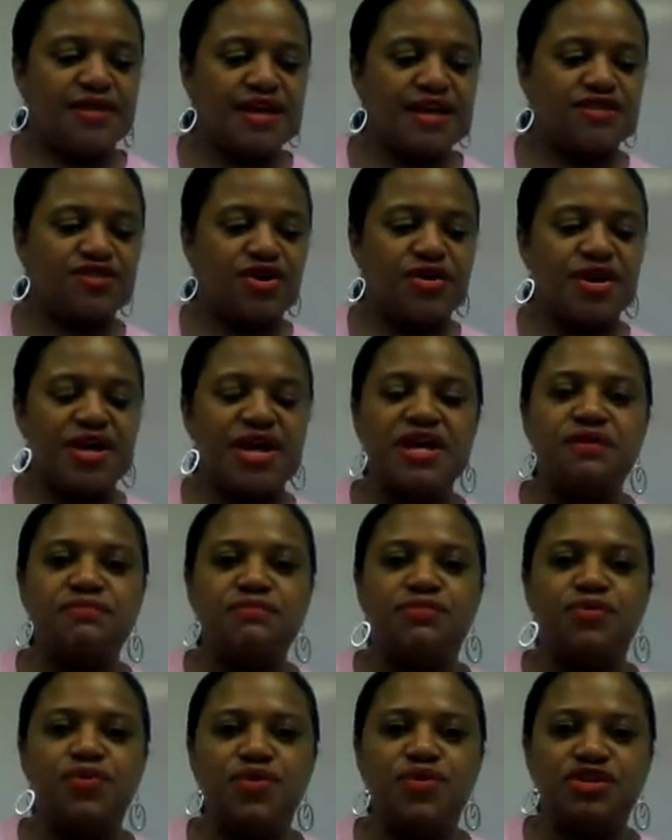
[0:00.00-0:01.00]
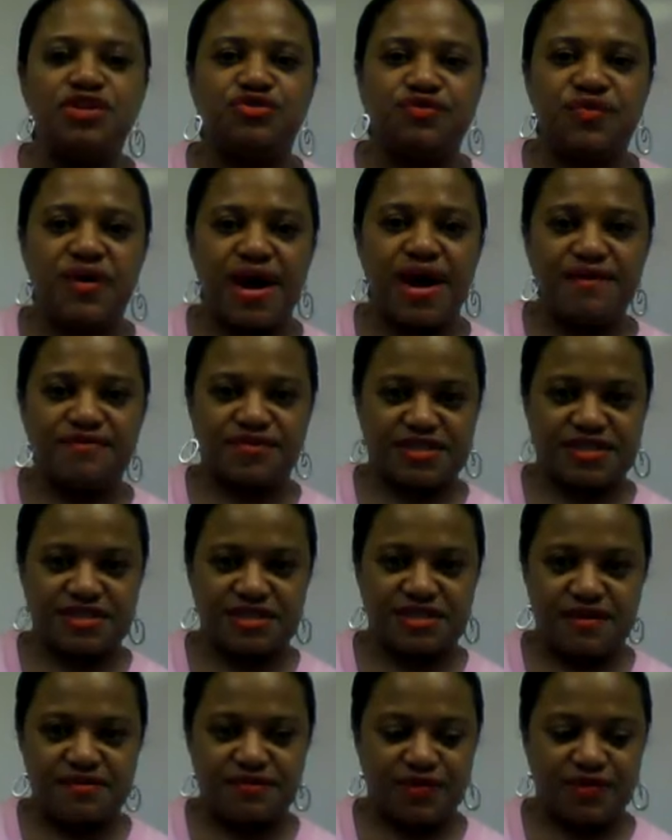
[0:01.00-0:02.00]
That's our inborn drive for
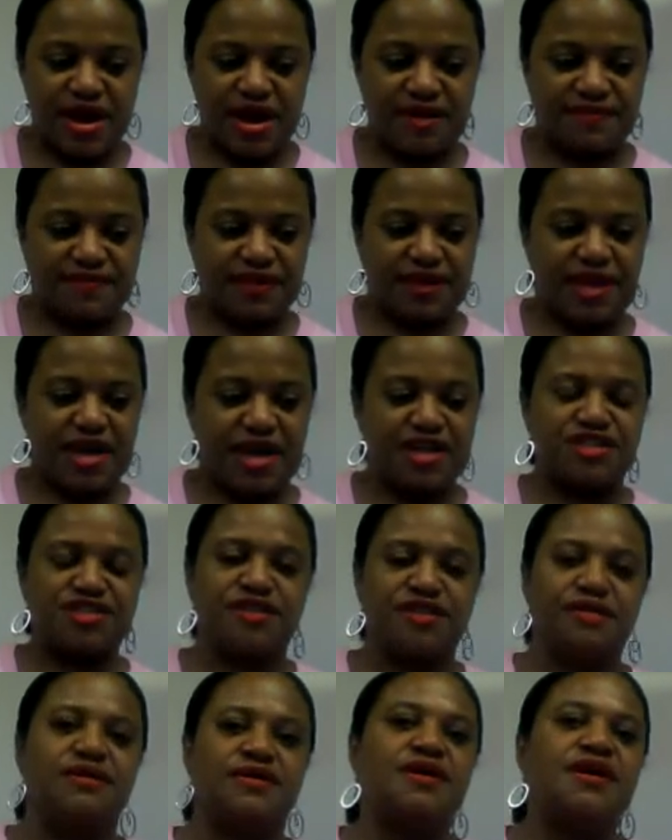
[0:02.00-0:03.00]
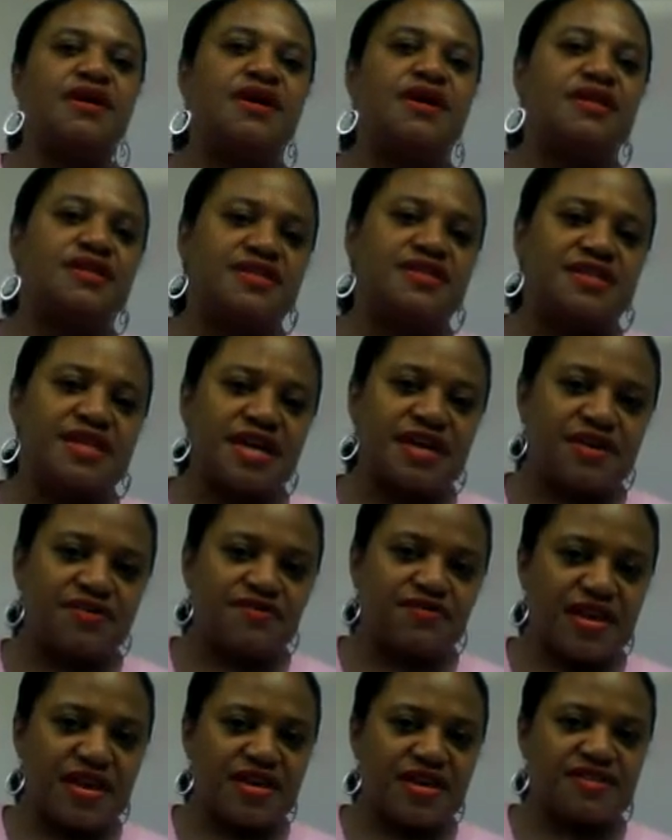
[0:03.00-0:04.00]
self-gratification. The
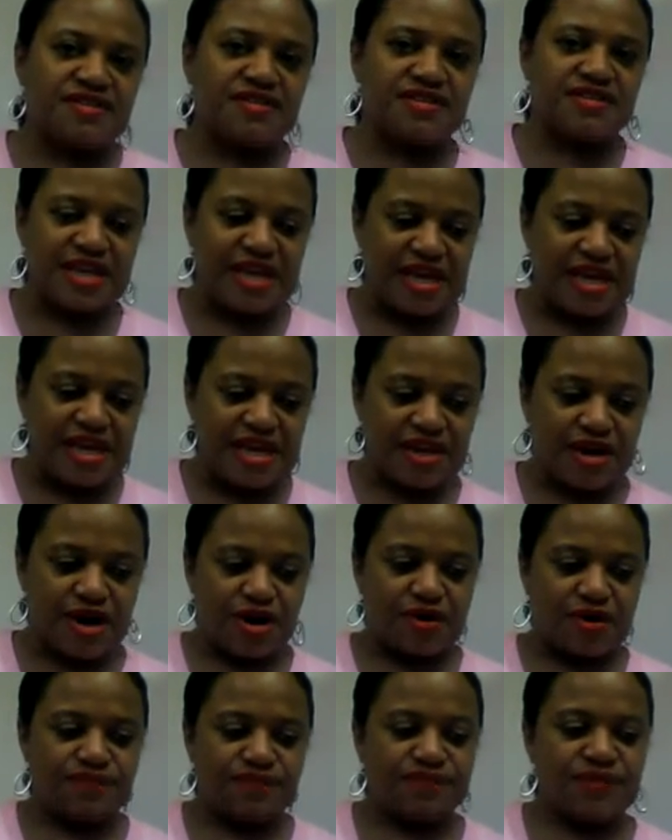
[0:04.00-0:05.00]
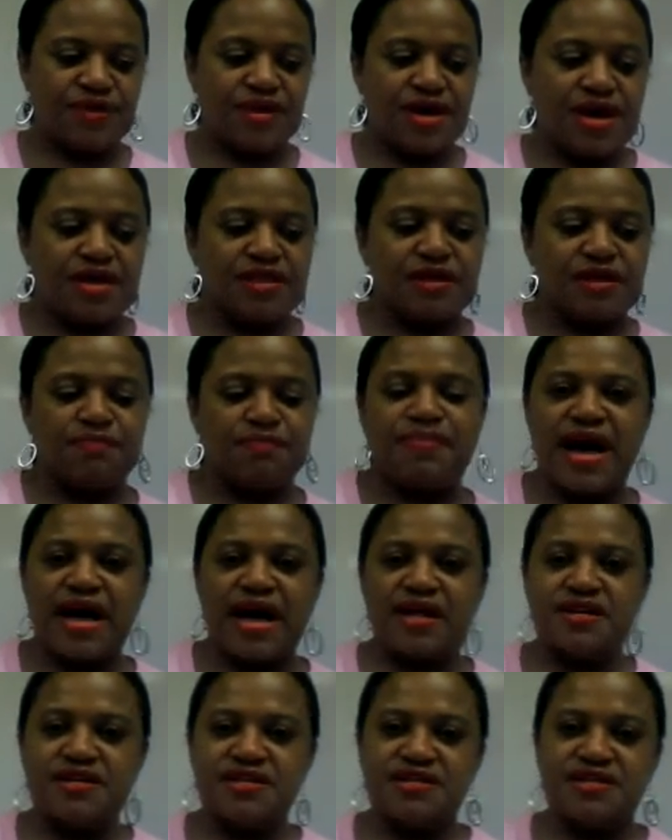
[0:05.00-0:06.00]
second phase is the ego, the
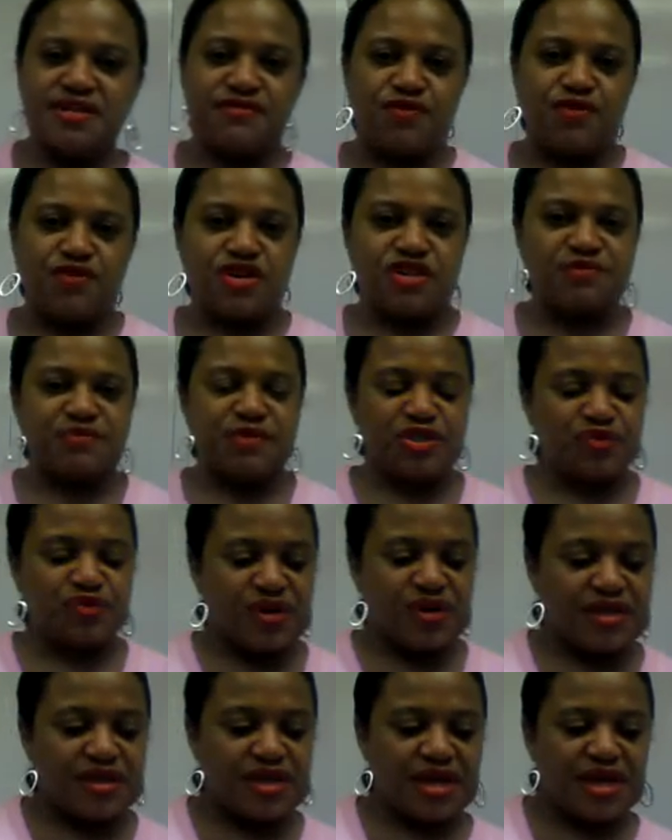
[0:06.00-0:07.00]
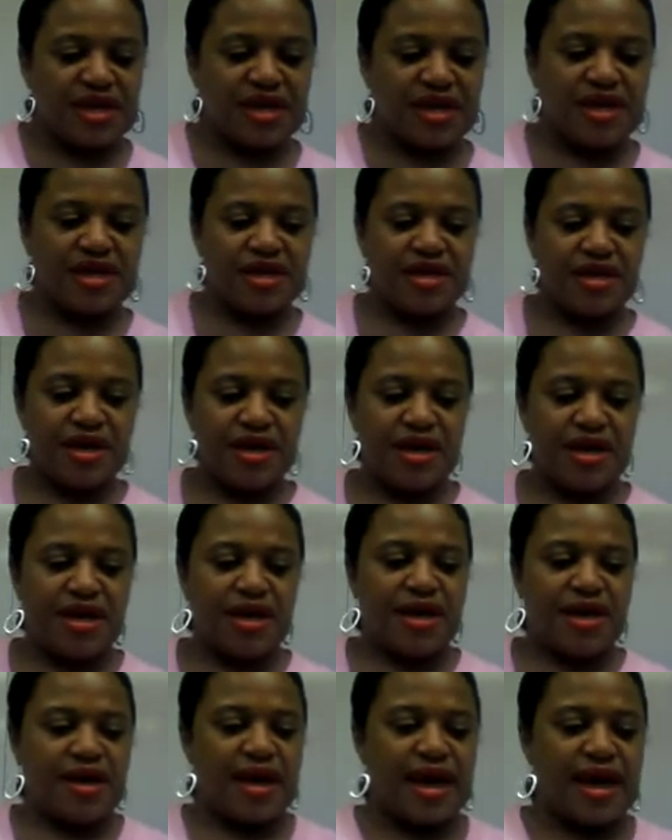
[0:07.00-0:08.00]
balancing force between the id
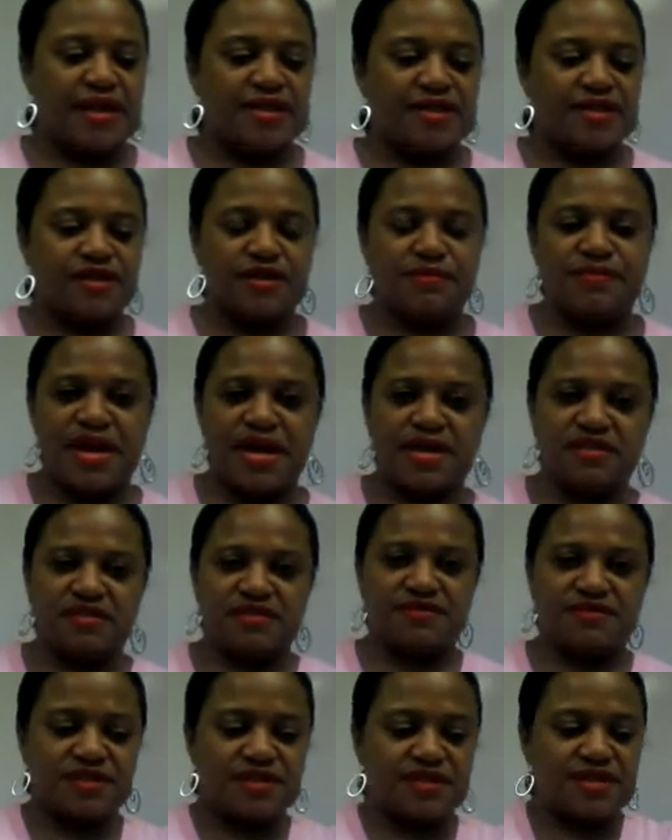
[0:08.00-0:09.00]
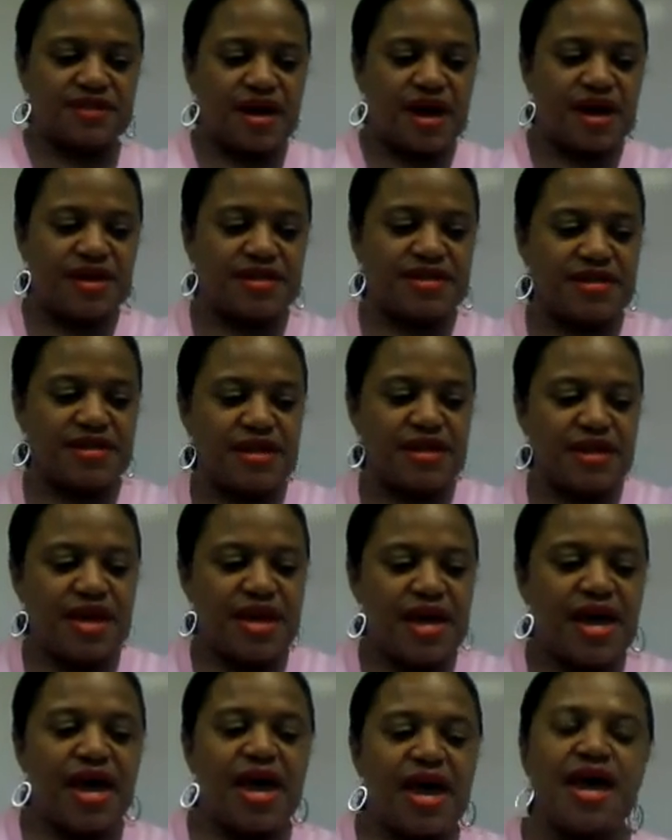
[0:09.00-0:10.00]
and the demands of society.
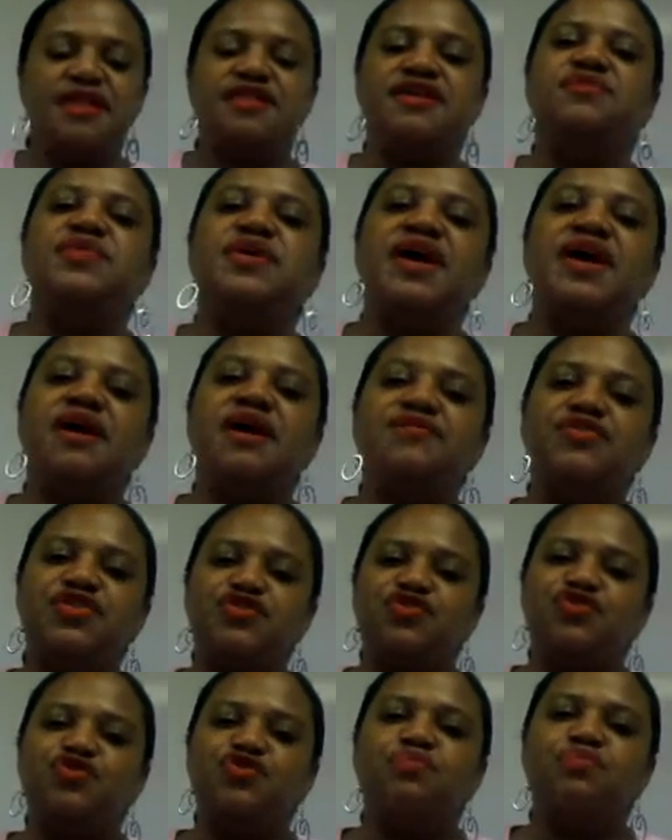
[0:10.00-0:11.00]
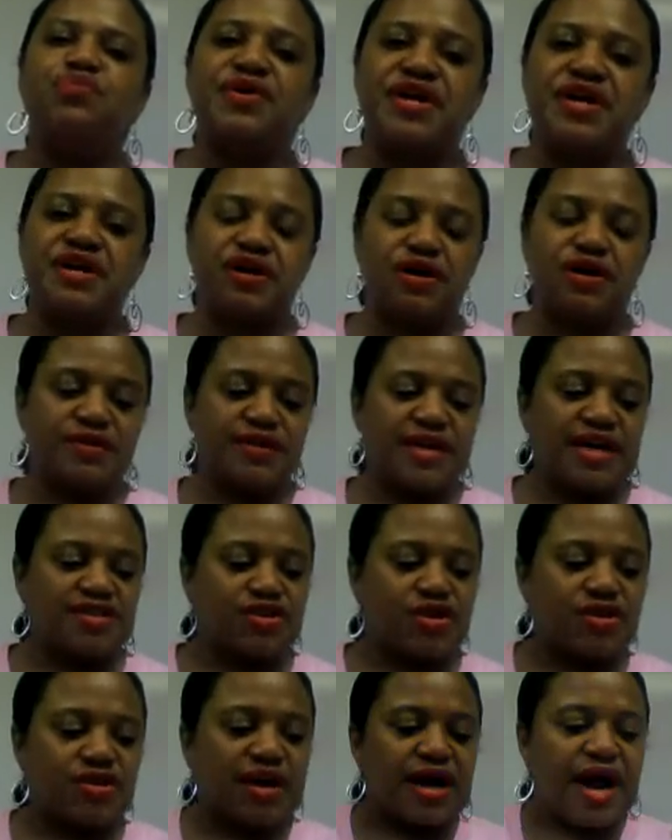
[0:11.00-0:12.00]
And then we have the superego.
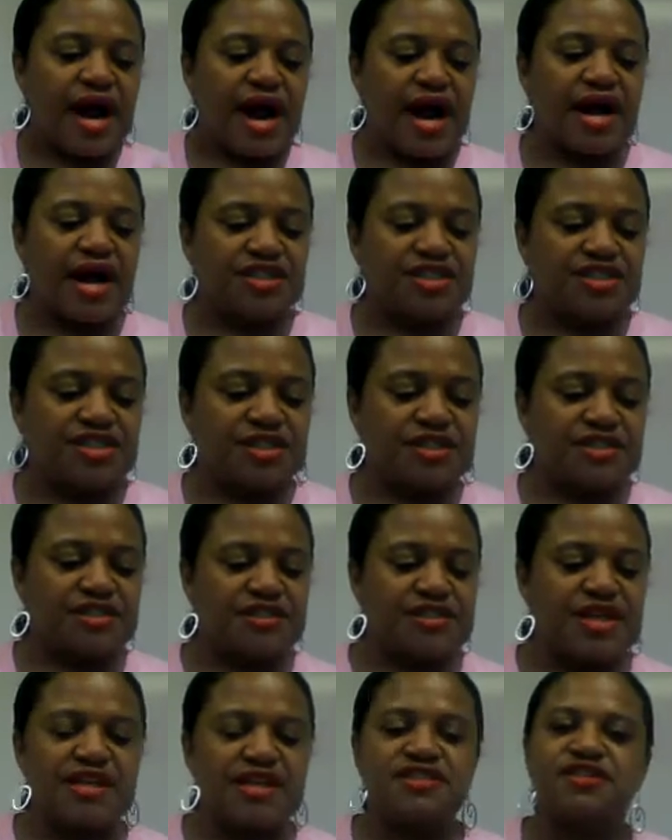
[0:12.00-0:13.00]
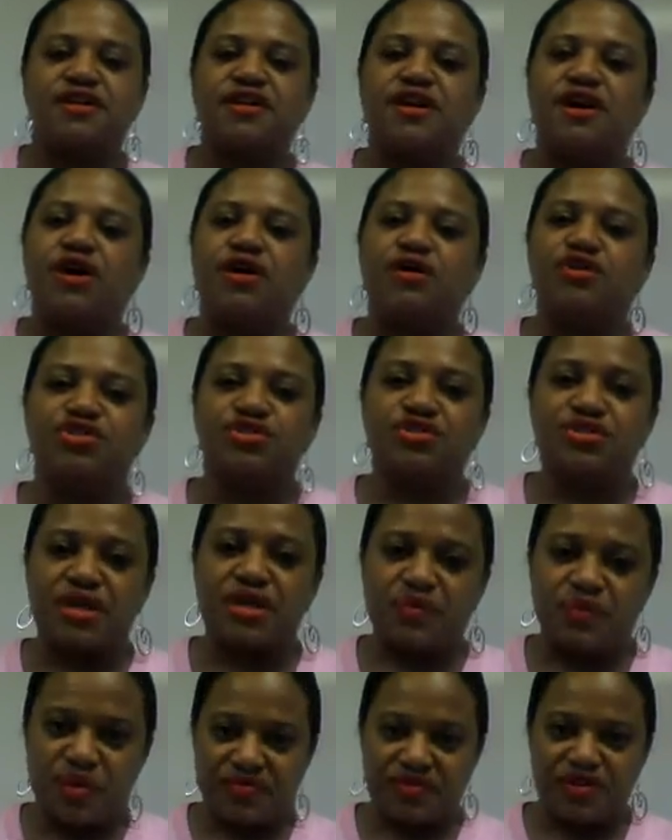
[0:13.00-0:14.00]
That's our conscience. That's the culture
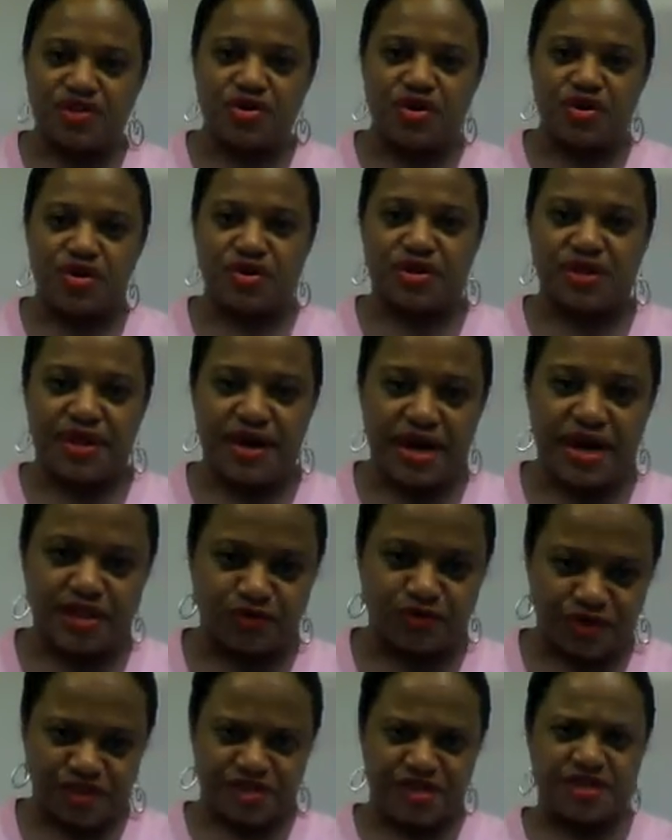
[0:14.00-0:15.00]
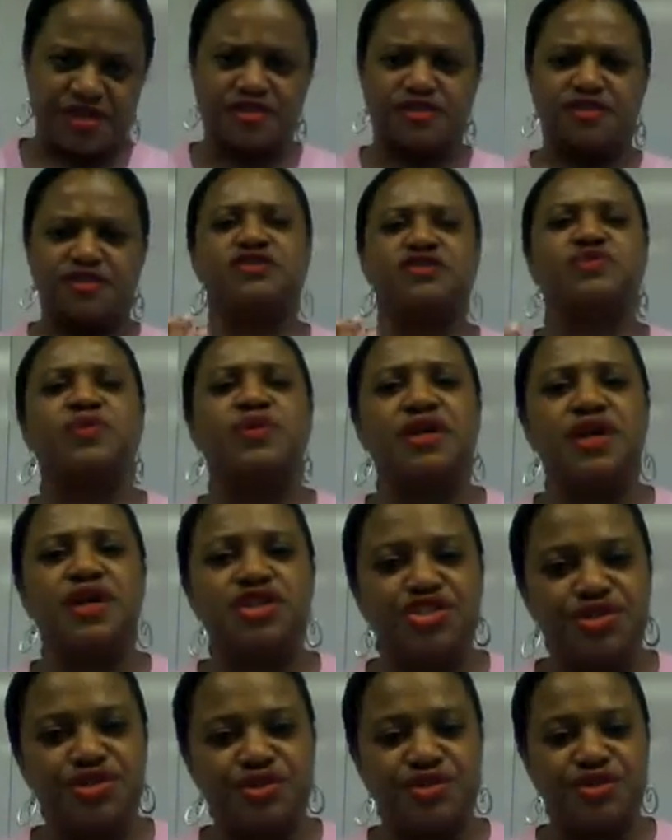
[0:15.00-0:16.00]
that we've internalized, which says this is what I
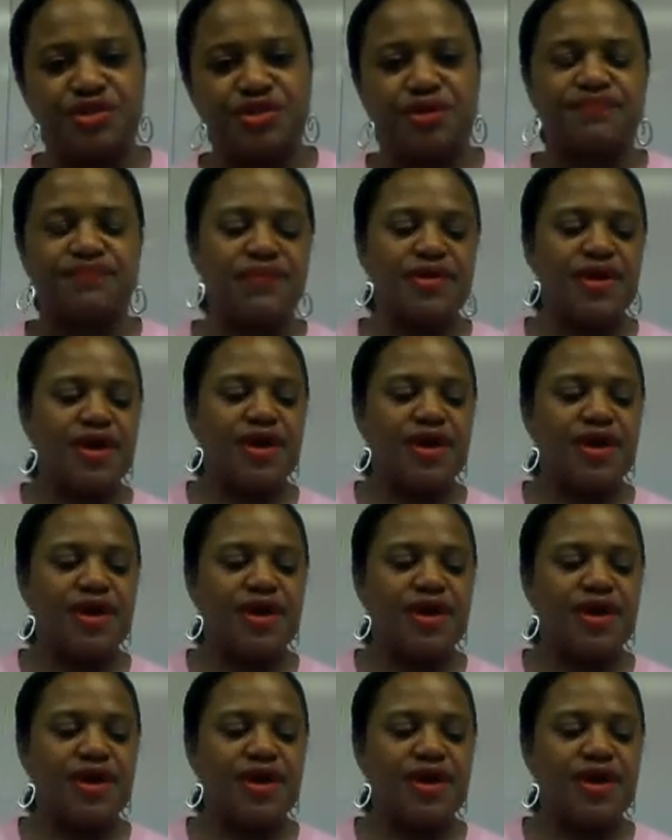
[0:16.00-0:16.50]
should do.